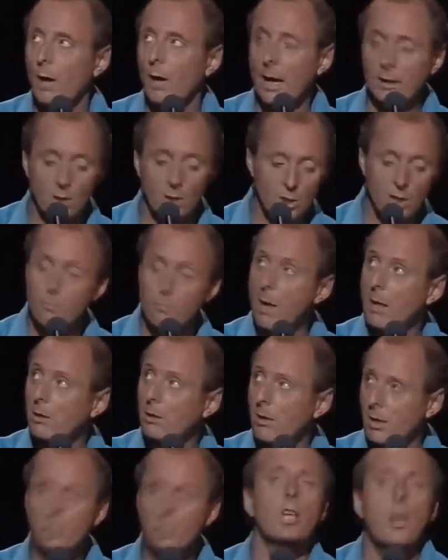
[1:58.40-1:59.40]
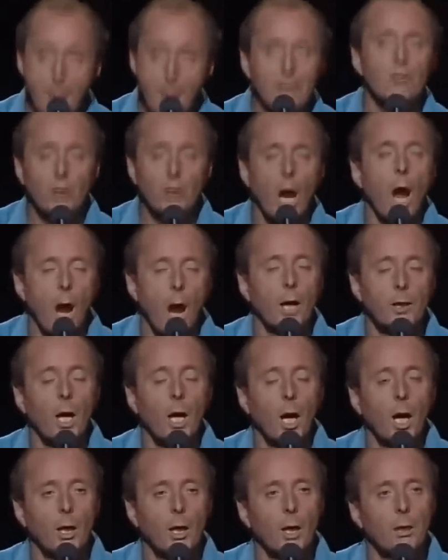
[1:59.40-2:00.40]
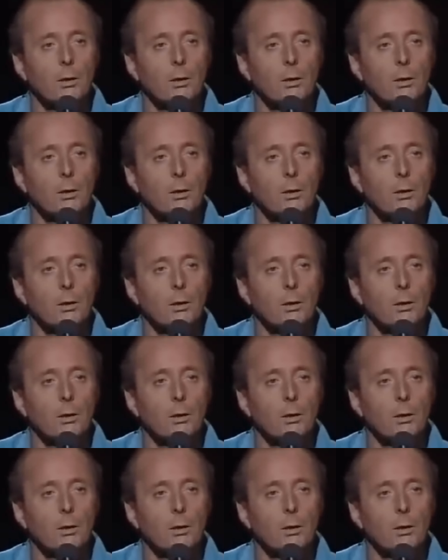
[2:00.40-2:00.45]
Is there any cement in it? Cement, yeah.